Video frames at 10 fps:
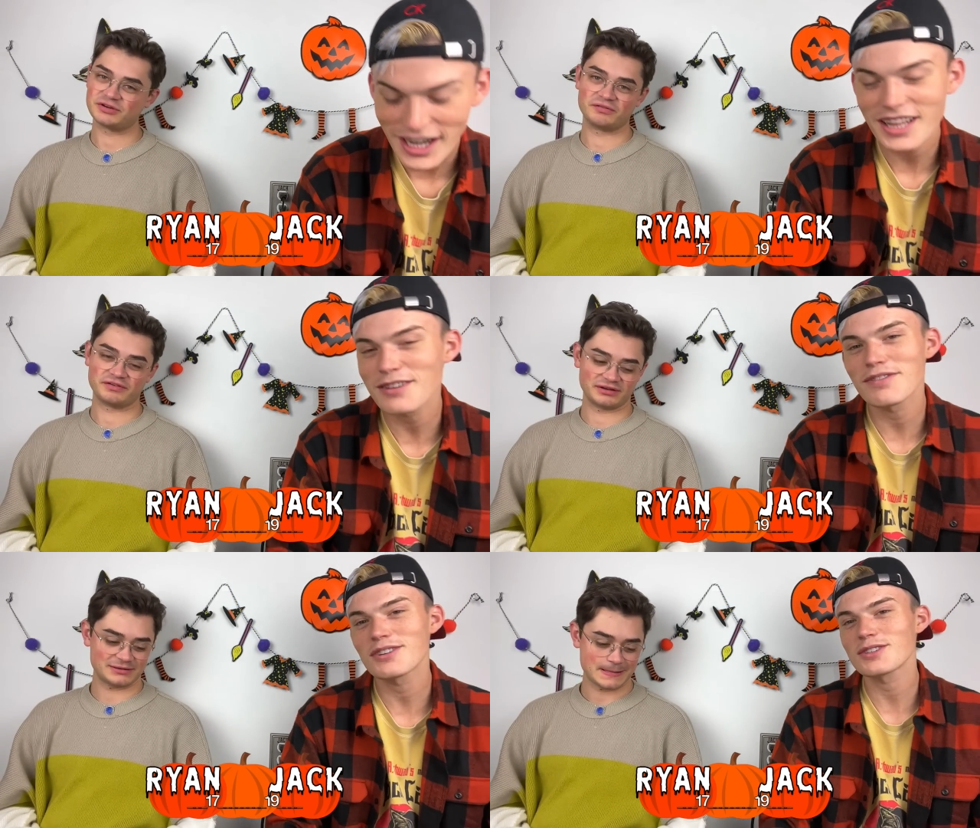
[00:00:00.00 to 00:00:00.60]
Speaker 1: Eileen
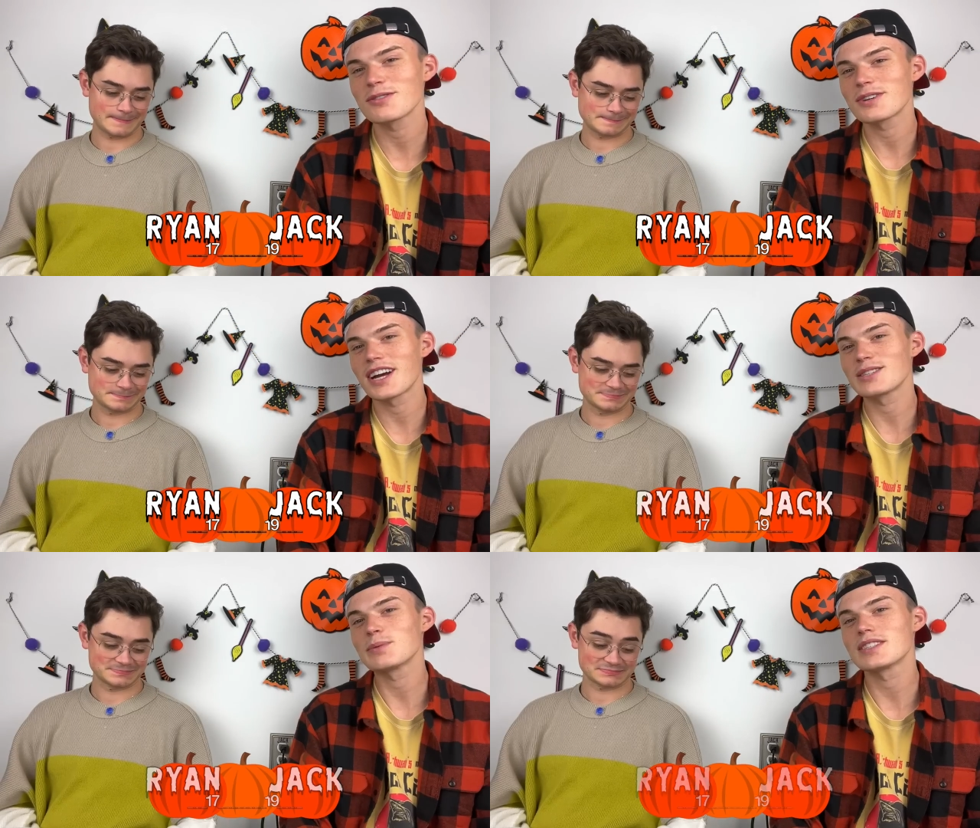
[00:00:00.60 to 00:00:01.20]
Fisher you'll
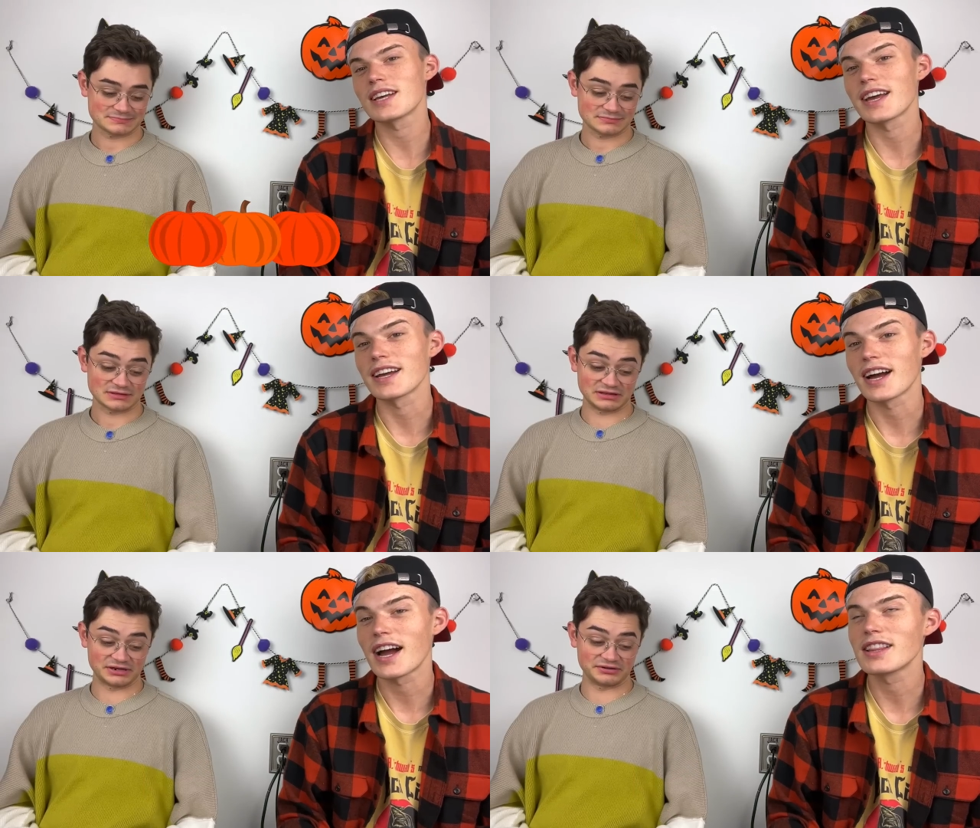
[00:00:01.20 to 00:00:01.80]
catch me saying.
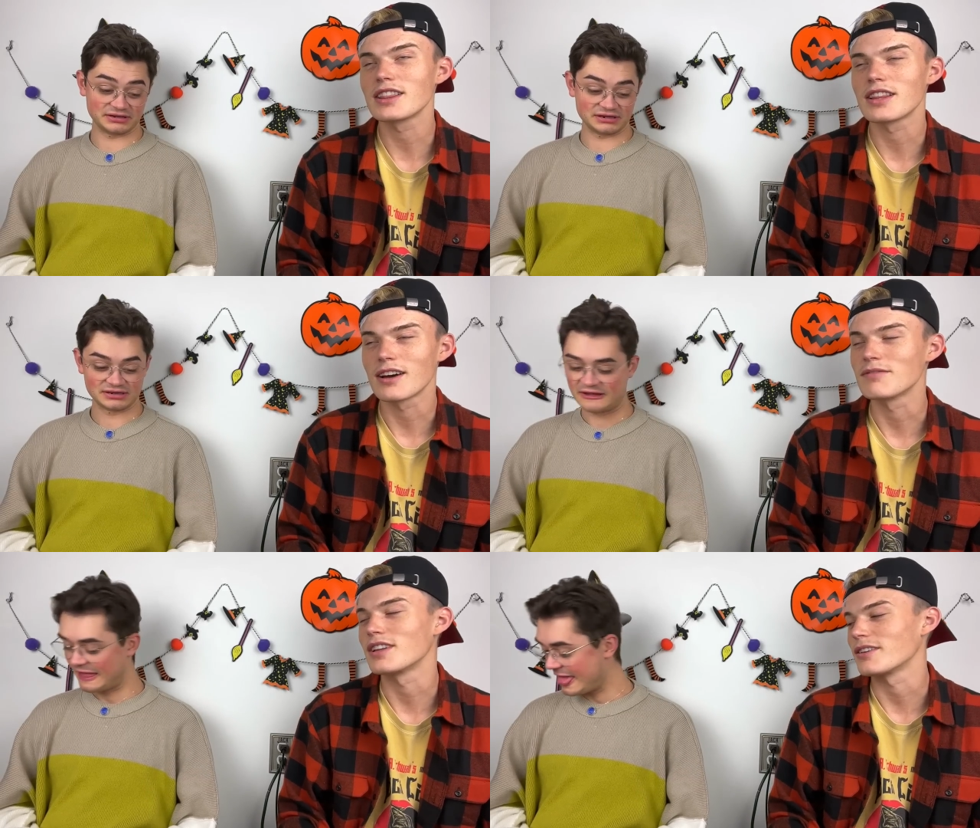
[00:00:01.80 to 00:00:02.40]
Literally. I
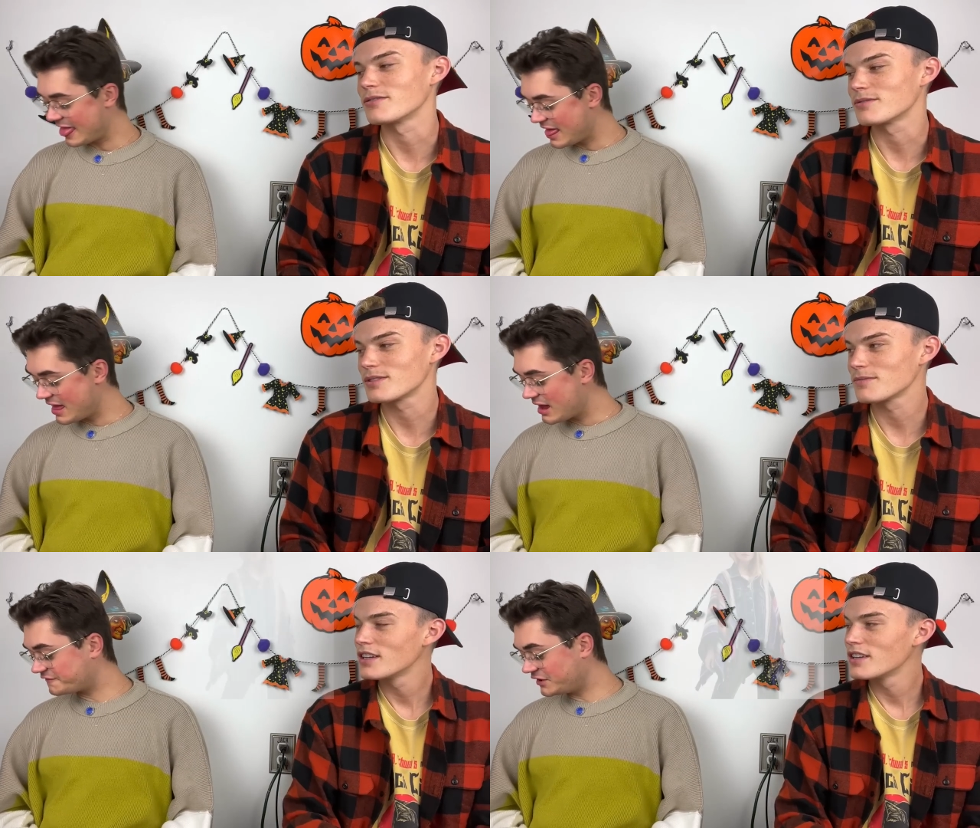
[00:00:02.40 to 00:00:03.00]
loved those.
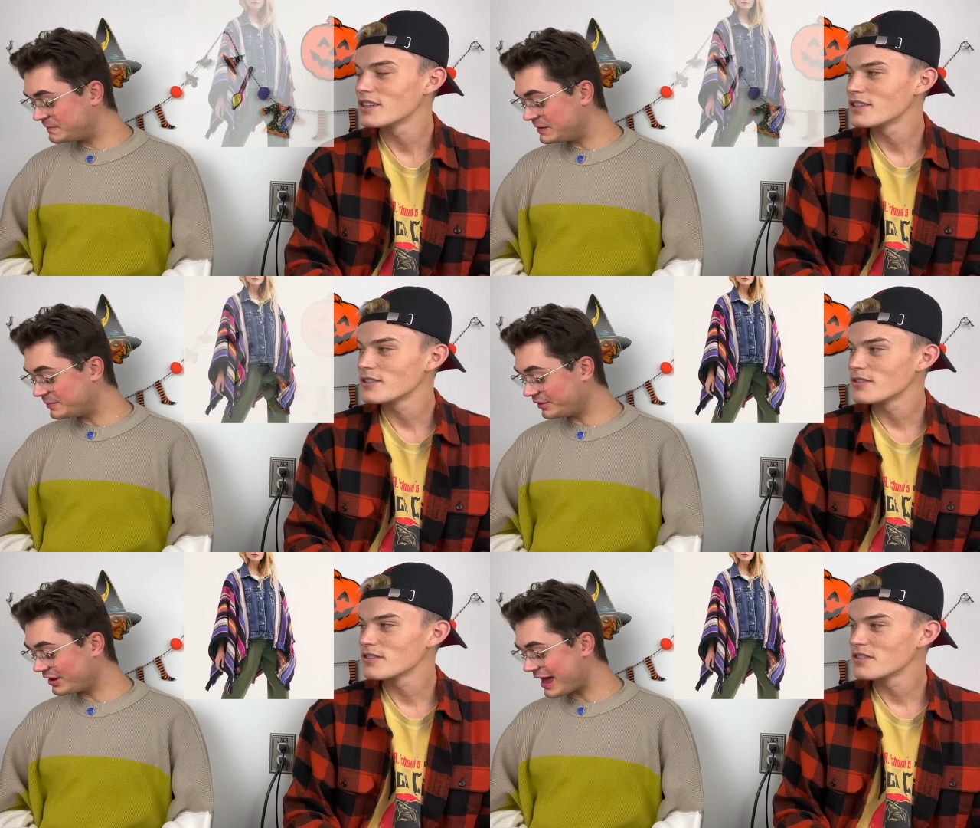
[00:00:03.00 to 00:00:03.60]
Free
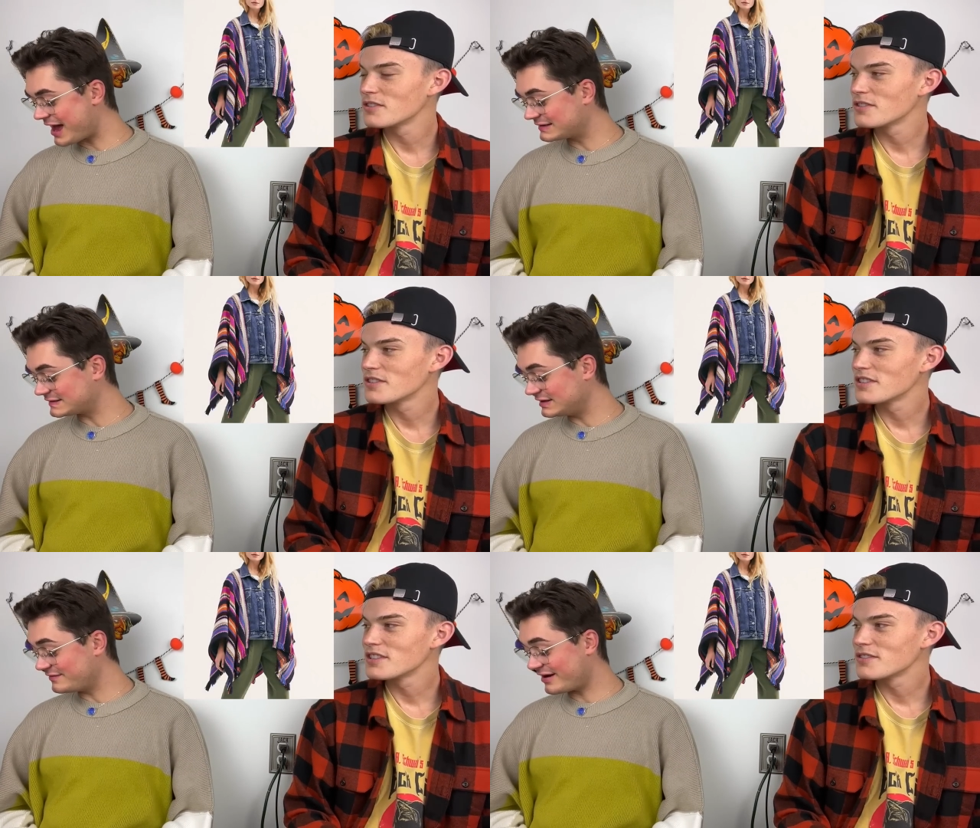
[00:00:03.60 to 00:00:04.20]
People X
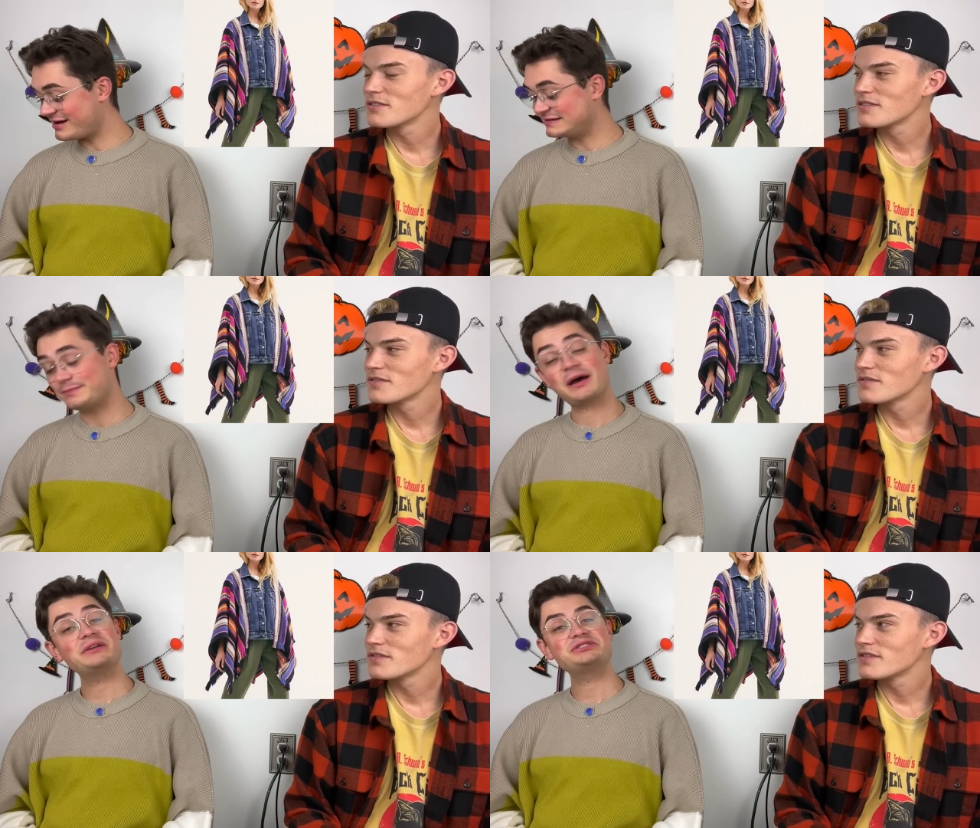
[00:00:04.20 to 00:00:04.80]
Levi's
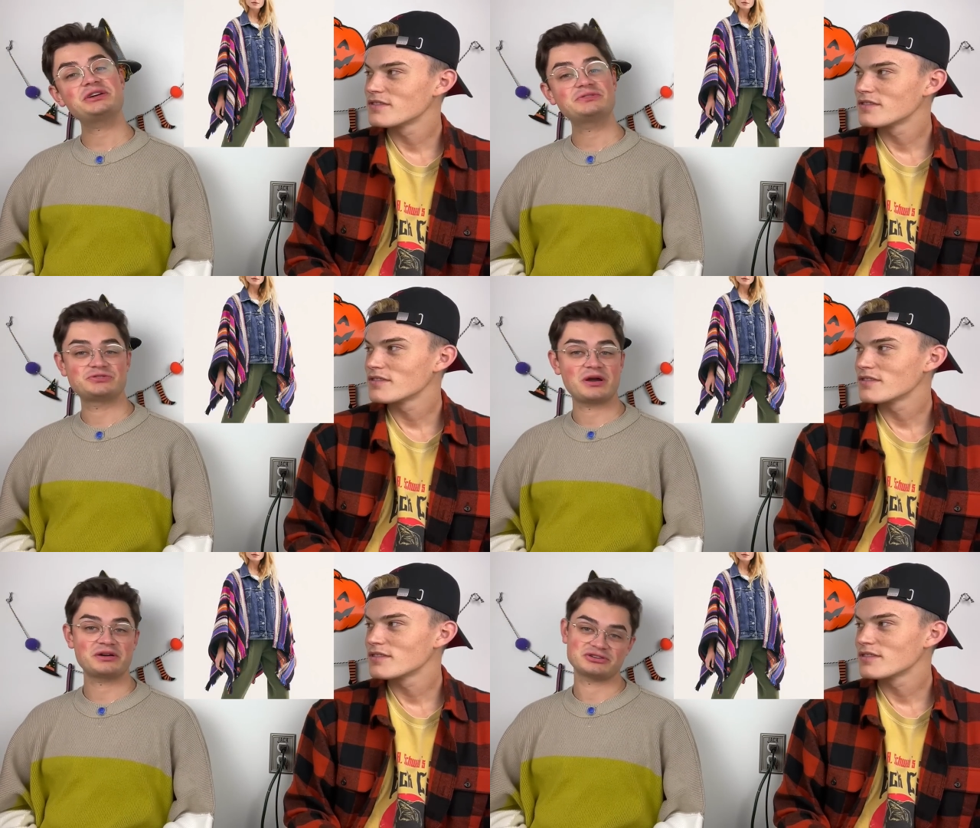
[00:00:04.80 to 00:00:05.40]
poncho
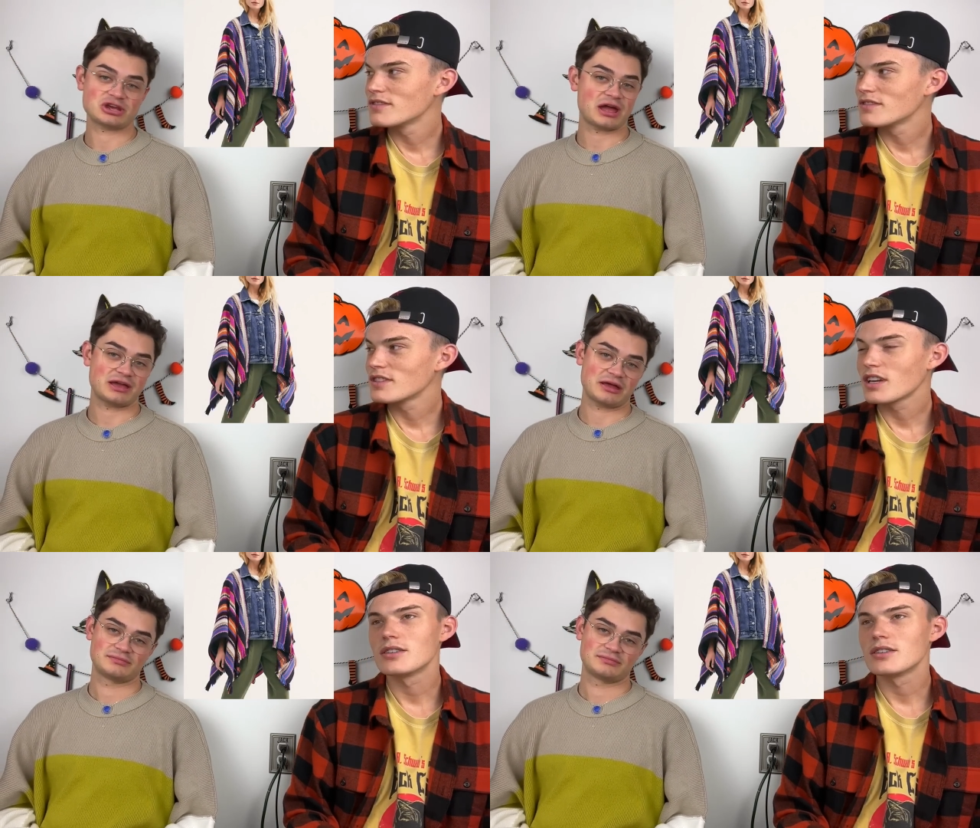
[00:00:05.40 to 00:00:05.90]
trucker jacket.